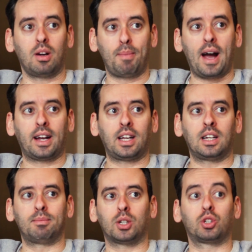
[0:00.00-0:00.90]
Quebec
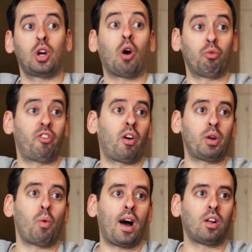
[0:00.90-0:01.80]
and Montreal
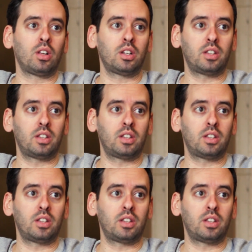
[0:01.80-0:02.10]
very well.